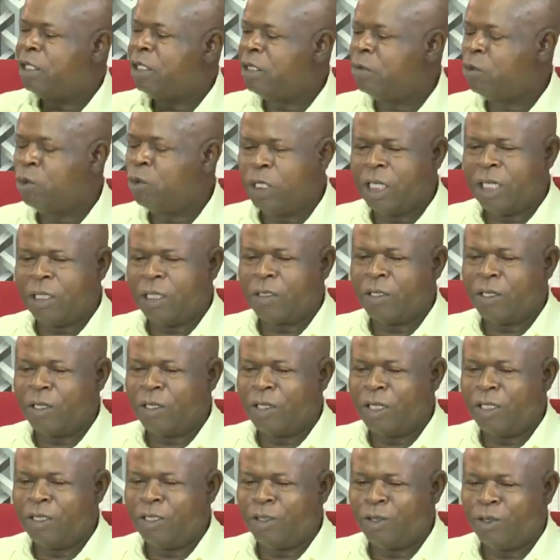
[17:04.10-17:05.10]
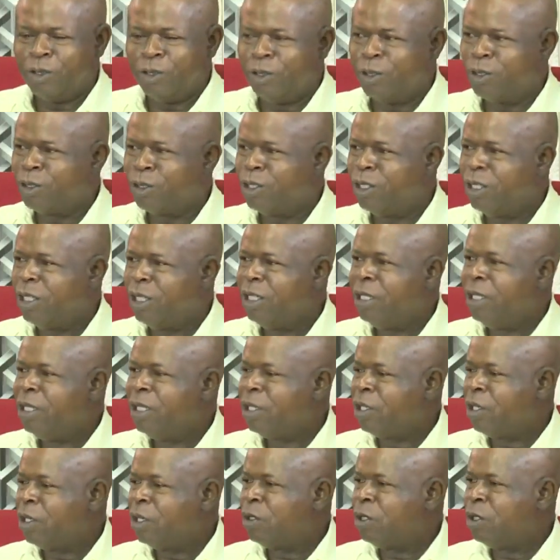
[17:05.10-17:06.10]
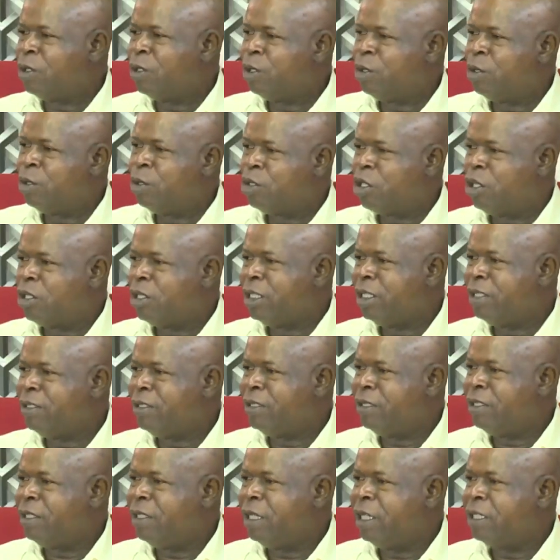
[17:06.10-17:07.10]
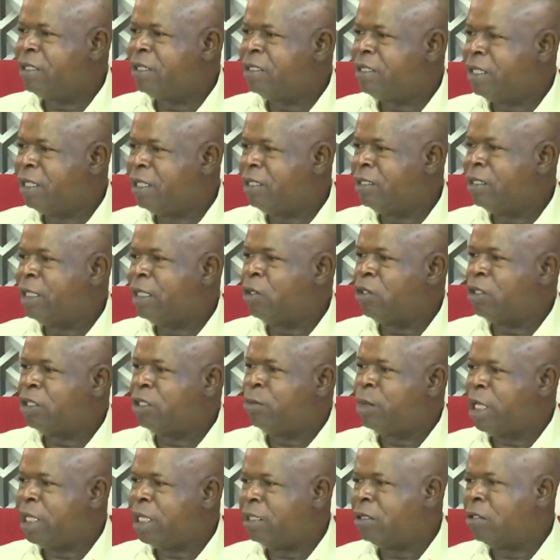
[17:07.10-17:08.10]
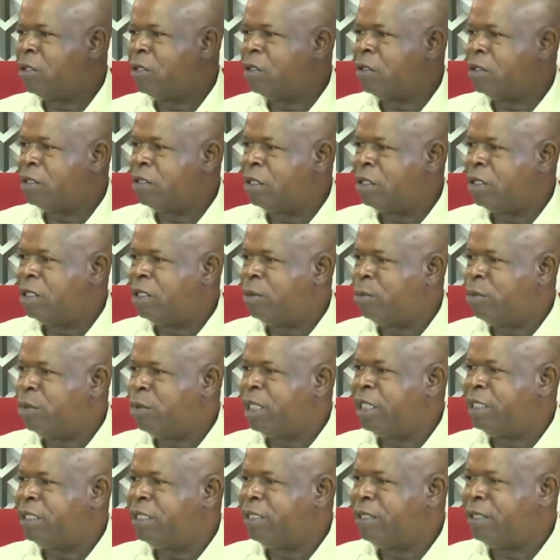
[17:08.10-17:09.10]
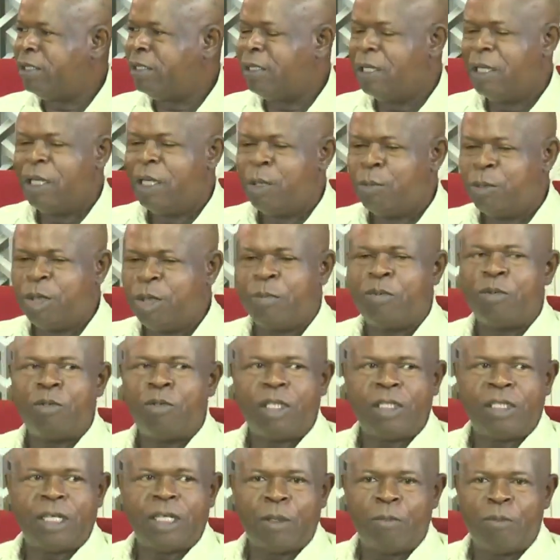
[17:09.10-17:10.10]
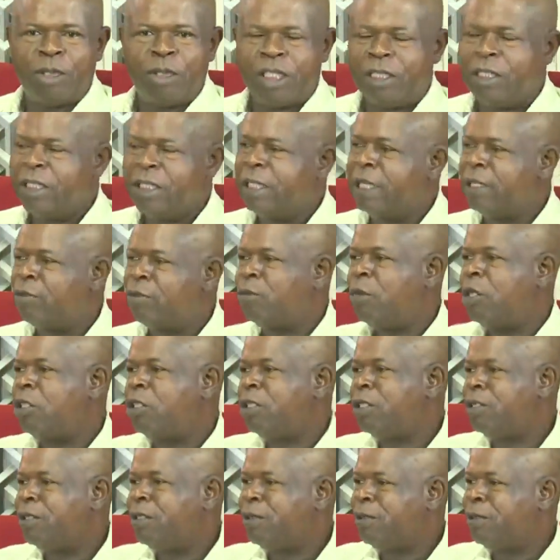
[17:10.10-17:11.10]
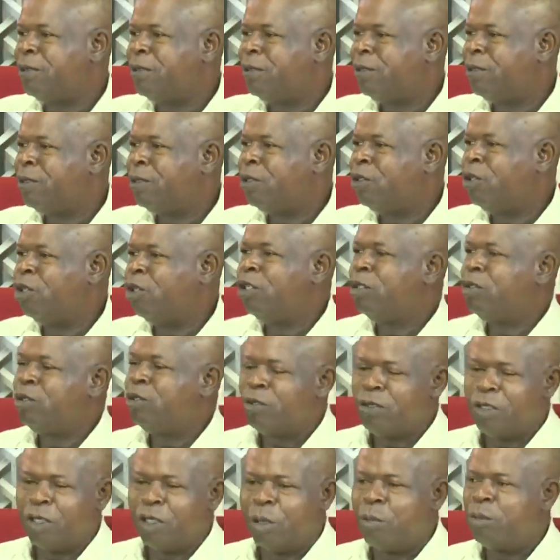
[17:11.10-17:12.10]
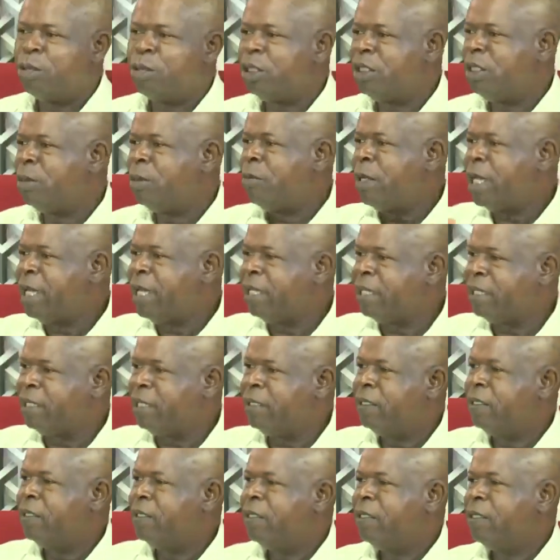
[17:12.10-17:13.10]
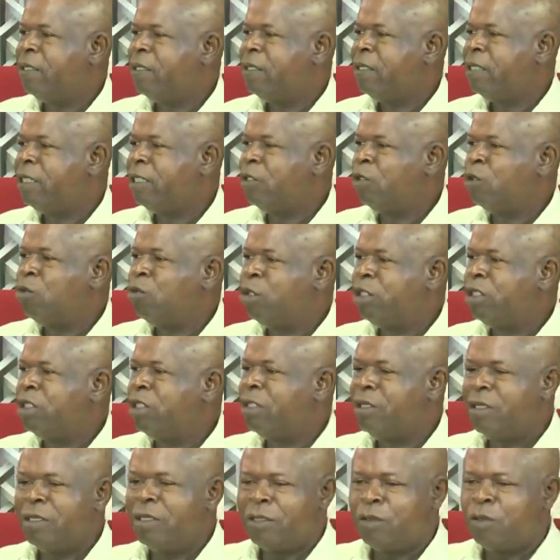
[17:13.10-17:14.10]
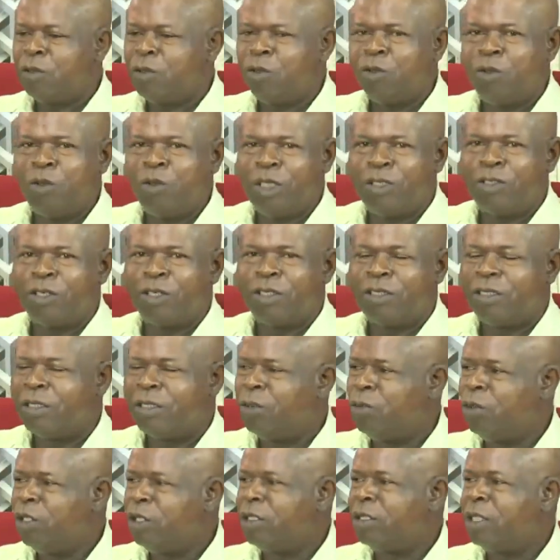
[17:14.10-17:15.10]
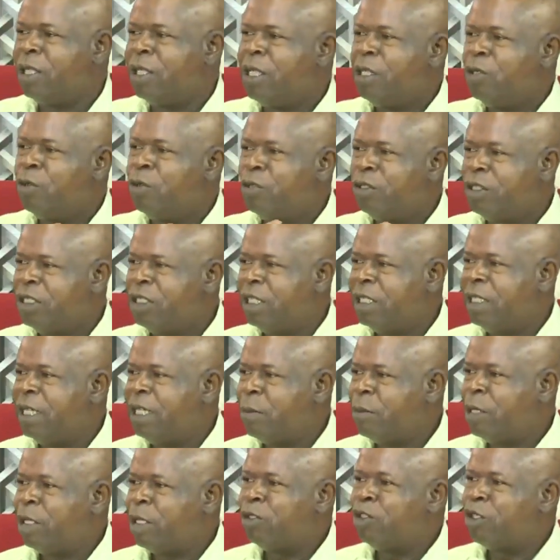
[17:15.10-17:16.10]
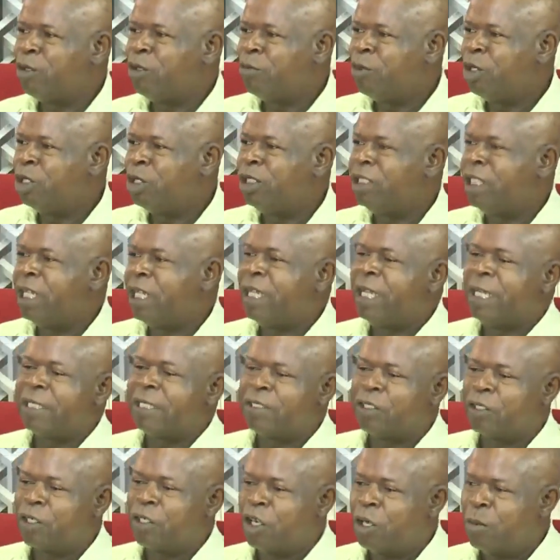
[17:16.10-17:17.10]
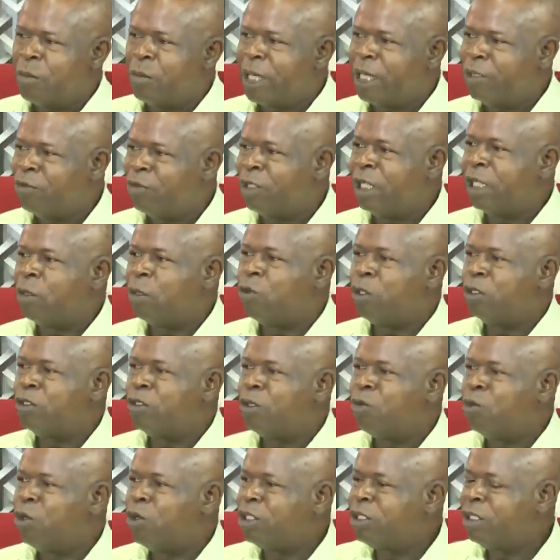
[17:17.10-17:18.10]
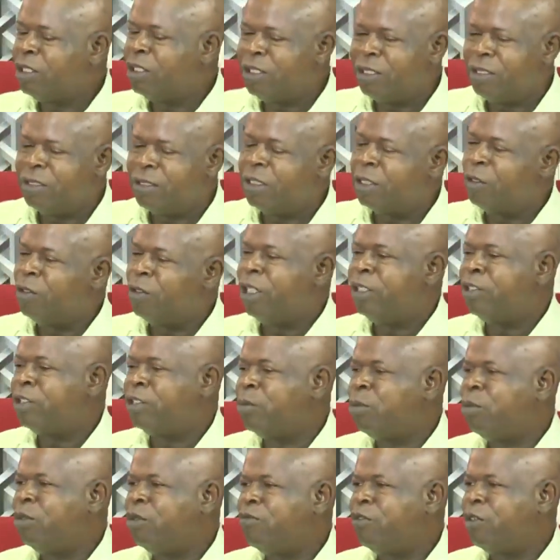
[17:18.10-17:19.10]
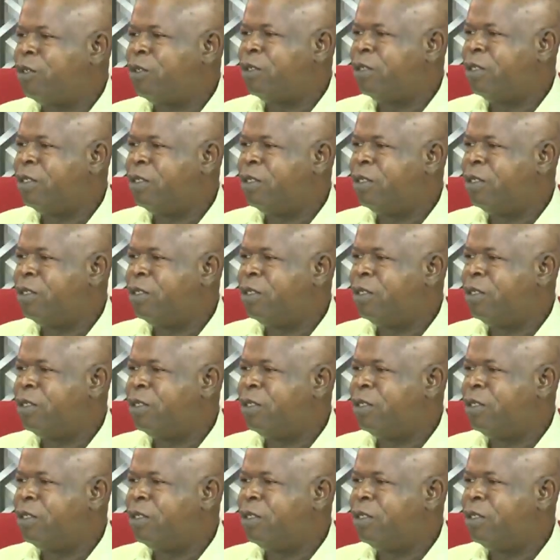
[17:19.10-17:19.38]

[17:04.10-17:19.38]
we are into currency exchange or rebranding, people are now bringing out money, going to dump in the bank. Within these 2 weeks or 3 weeks, you see the amount of money that has come out that wasn't in circulation before.